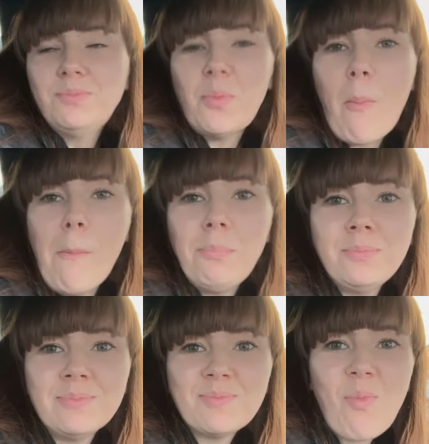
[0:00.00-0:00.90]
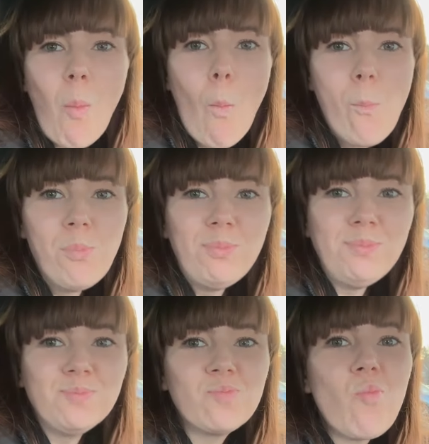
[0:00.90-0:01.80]
Mm. Pizza.
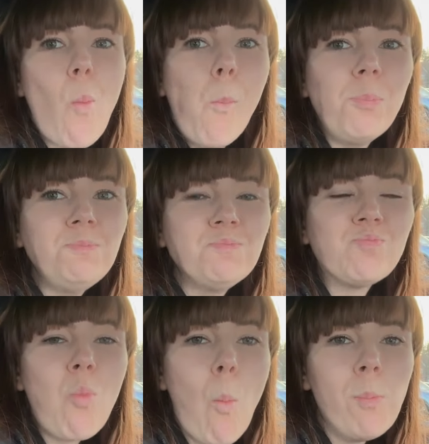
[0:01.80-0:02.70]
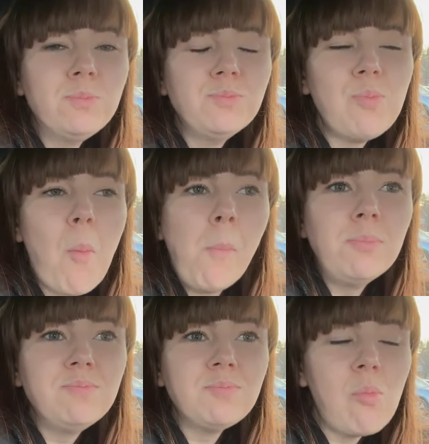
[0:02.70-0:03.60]
Mm. Mm. Rate it
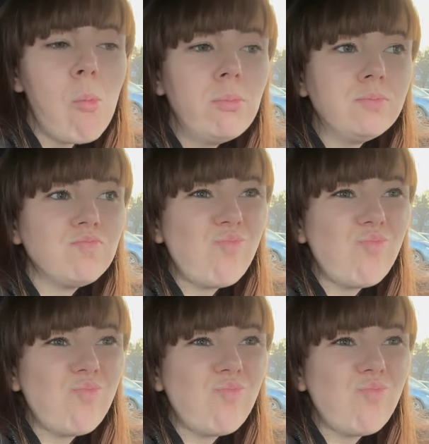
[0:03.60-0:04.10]
out of 10.